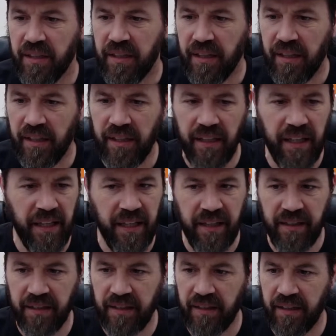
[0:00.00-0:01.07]
uh,
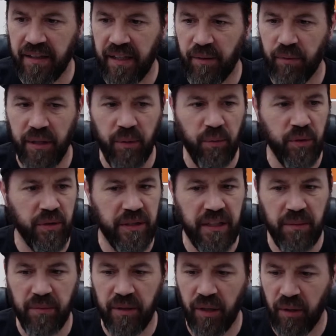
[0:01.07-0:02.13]
and uh, that way we'll
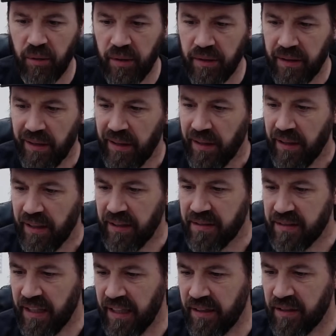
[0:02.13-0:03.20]
keep going. It's
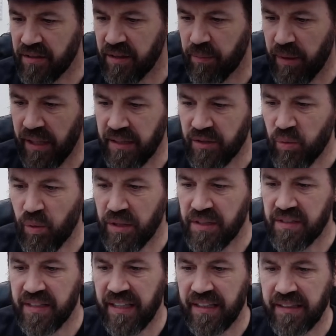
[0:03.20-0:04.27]
saying there's about a 20
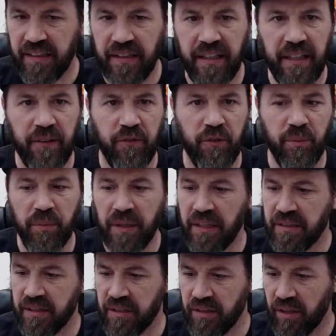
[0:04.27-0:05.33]
second delay from me
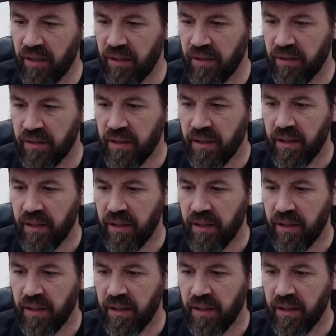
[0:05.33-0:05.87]
to y'all.